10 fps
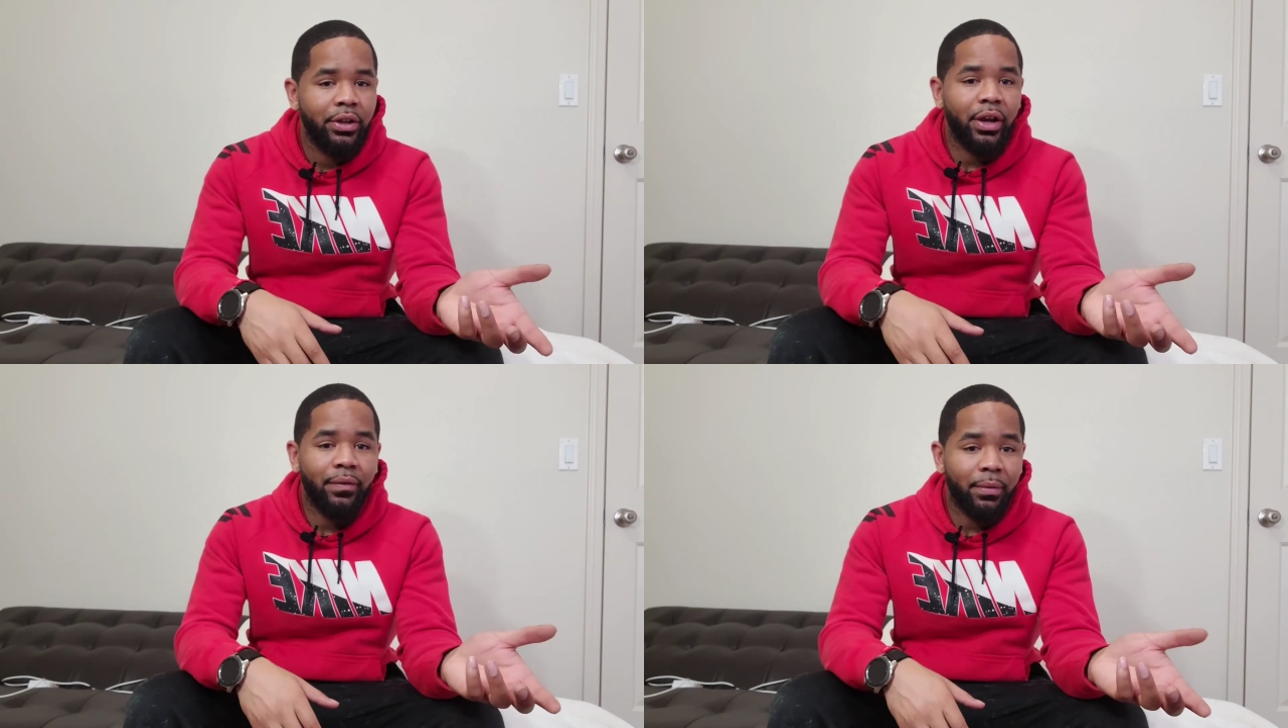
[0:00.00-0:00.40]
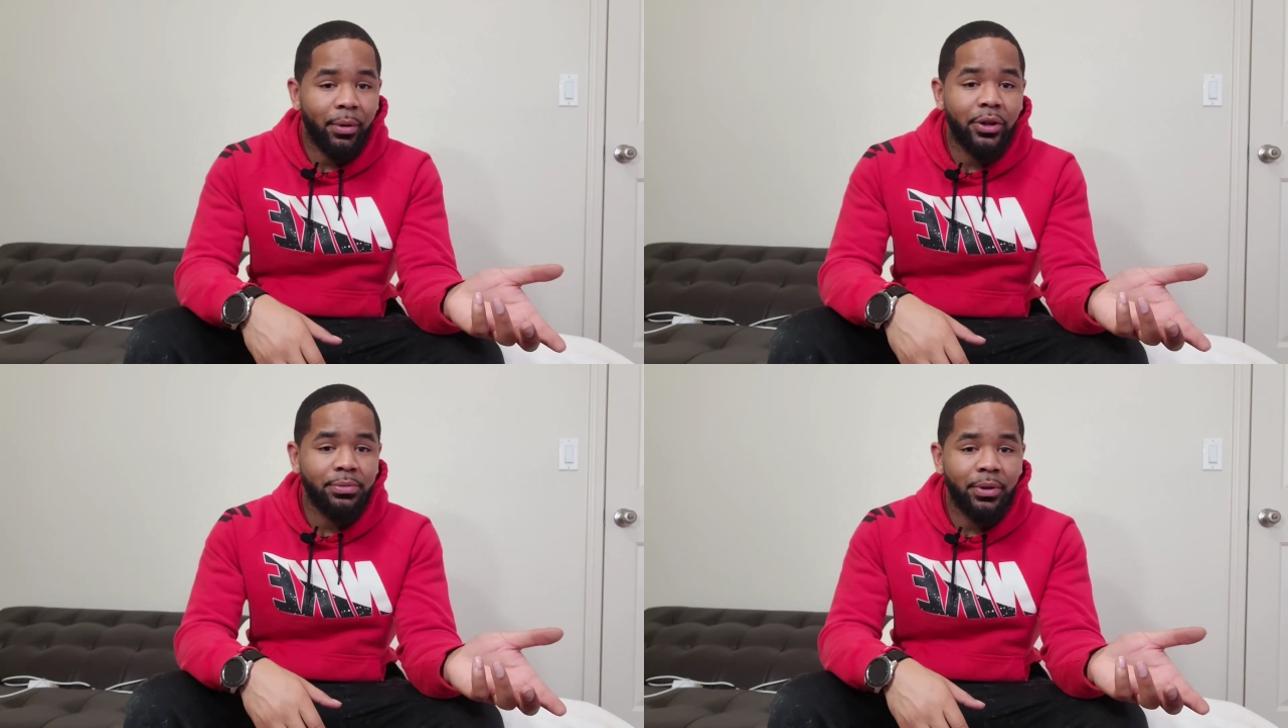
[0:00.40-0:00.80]
You have your
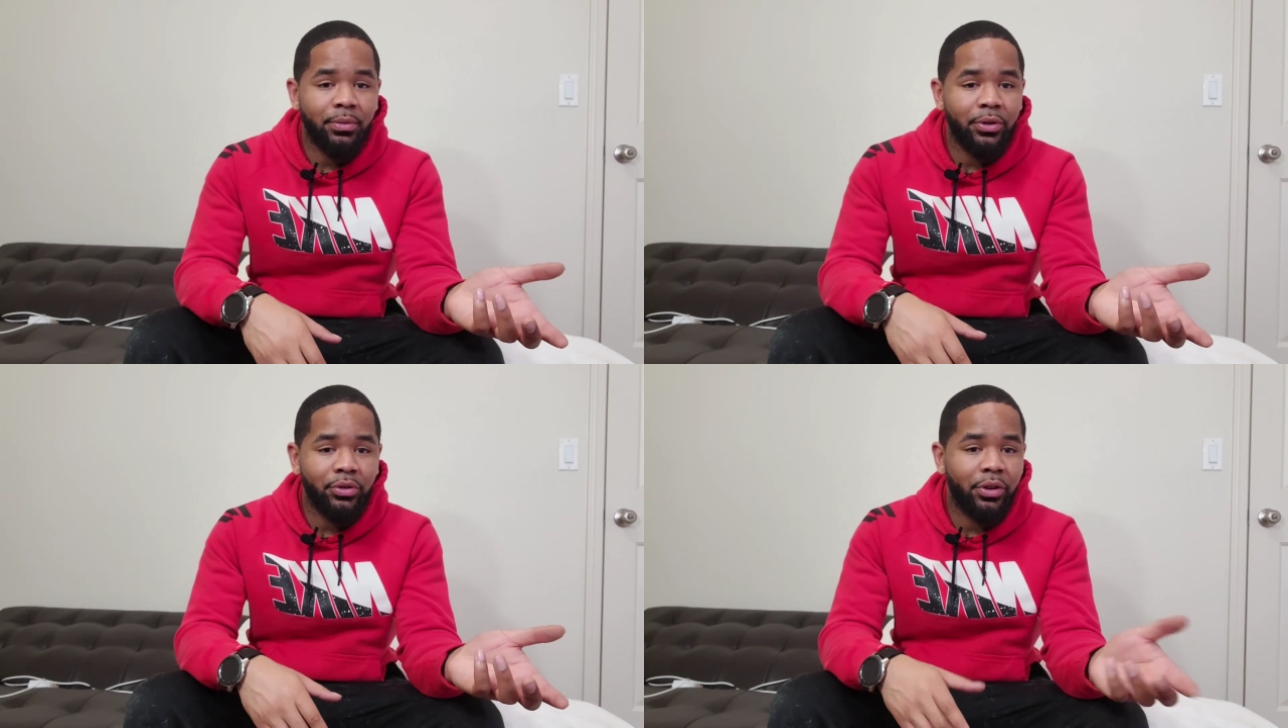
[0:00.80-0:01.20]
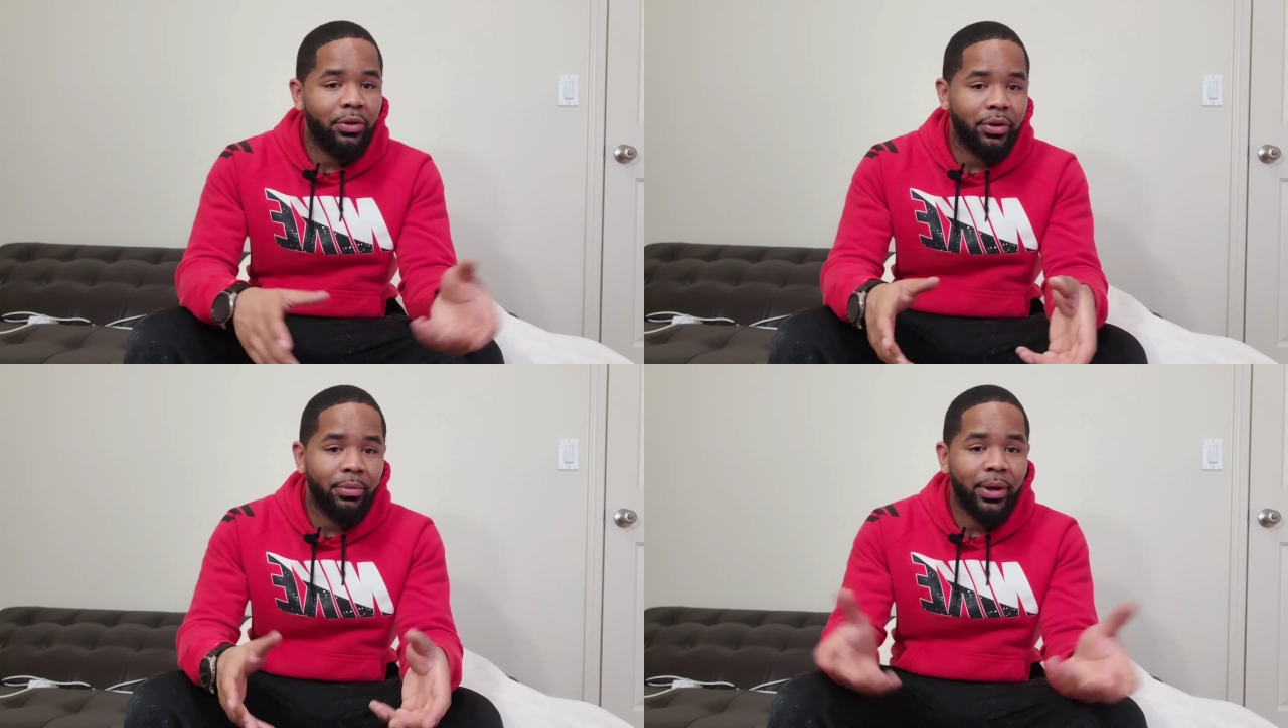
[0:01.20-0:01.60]
ball spinner with you
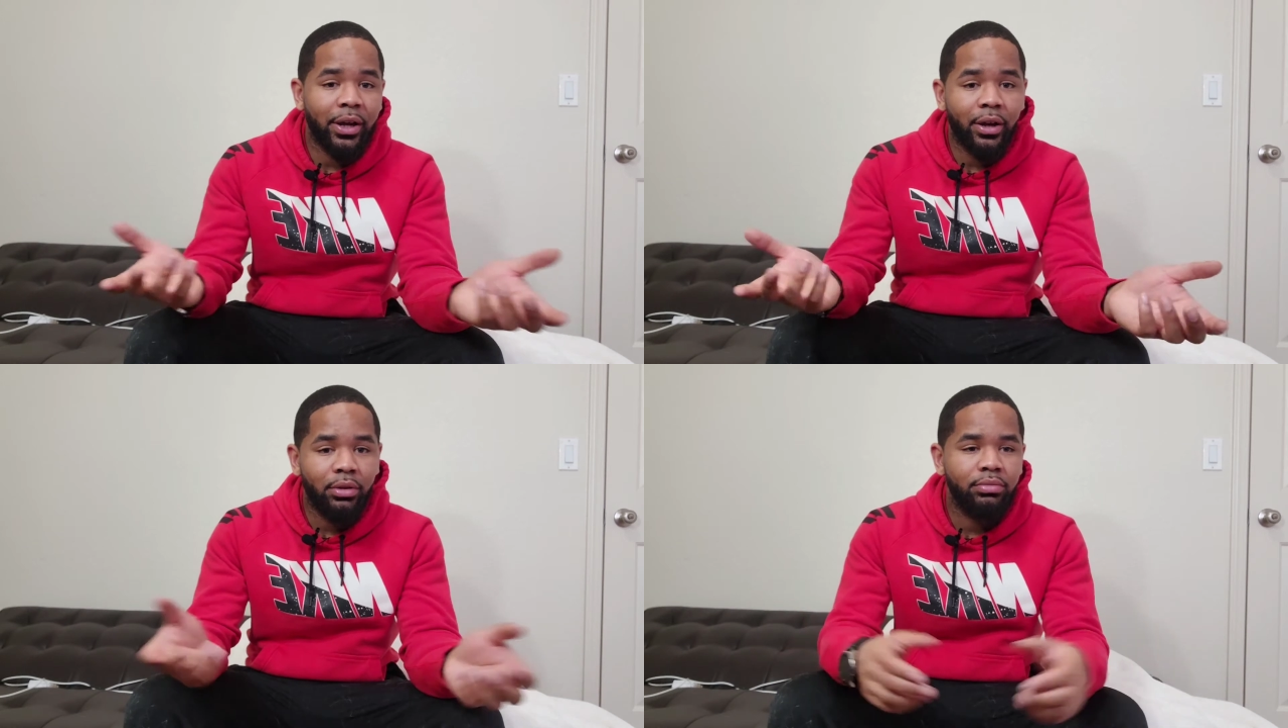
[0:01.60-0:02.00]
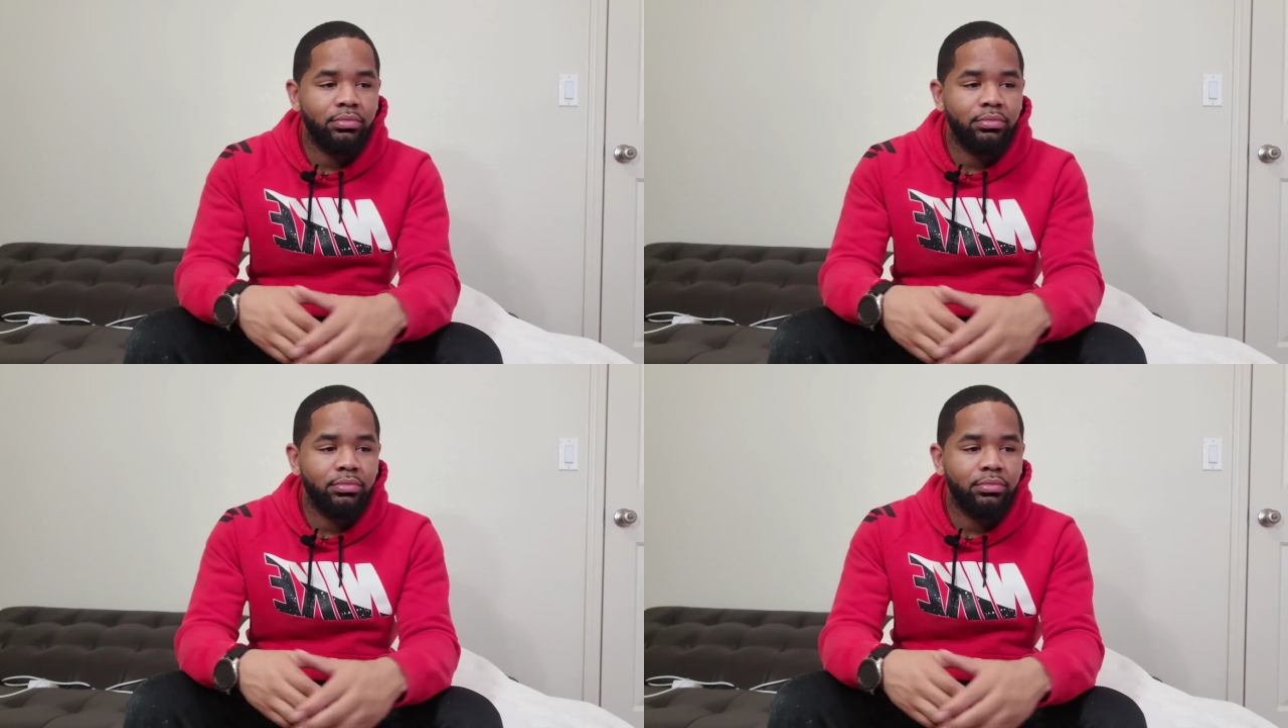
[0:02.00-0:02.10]
though in your bag.